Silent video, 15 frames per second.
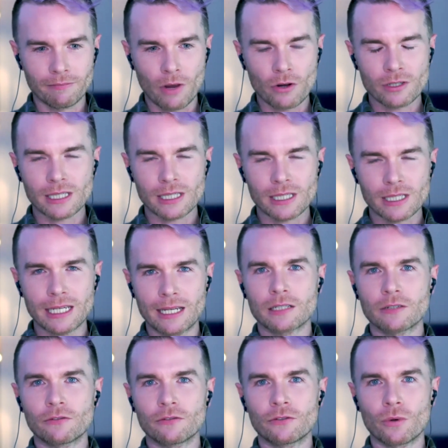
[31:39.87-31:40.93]
mostly
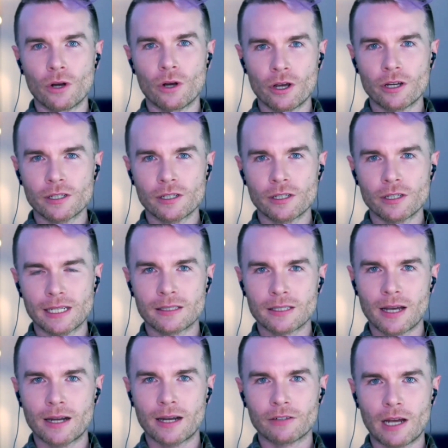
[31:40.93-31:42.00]
interviewers
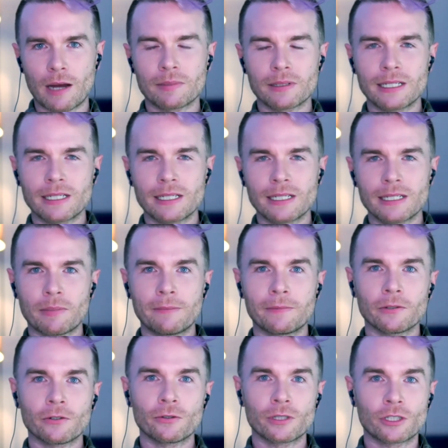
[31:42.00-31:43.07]
inside of companies are
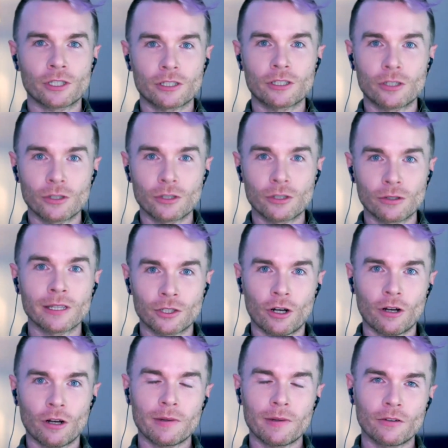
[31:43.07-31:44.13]
people who are just doing the
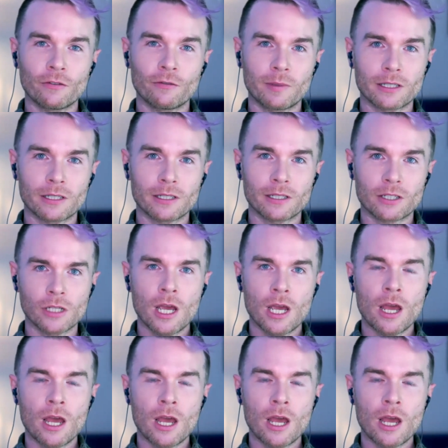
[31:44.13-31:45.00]
job and have been told,